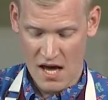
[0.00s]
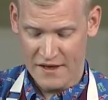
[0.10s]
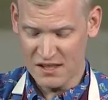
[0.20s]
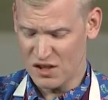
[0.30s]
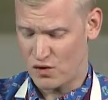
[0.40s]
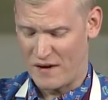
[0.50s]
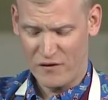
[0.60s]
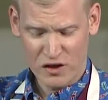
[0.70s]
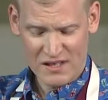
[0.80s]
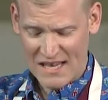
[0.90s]
This is great
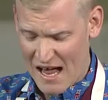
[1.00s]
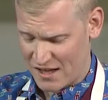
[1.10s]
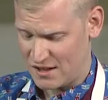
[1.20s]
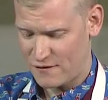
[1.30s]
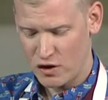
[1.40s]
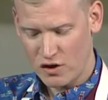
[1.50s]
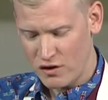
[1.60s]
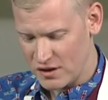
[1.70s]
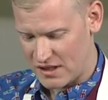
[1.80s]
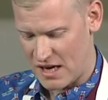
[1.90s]
for your salads, for your
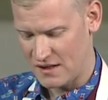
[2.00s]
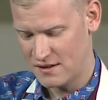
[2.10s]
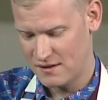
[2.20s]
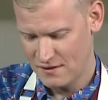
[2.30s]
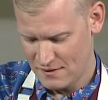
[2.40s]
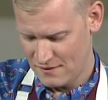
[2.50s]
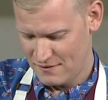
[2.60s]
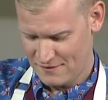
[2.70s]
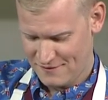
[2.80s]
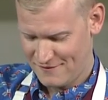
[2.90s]
crudités,
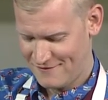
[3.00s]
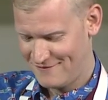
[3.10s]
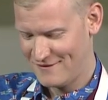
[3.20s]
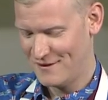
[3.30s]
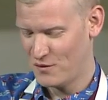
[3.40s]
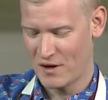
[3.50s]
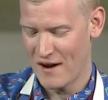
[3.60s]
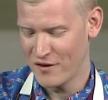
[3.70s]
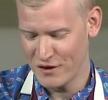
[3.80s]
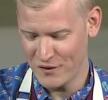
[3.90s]

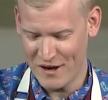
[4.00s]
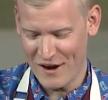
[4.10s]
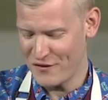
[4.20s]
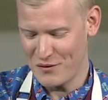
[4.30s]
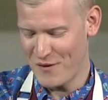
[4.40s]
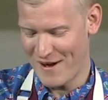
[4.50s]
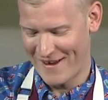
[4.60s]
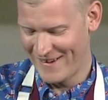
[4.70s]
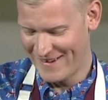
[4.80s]
whatever you want.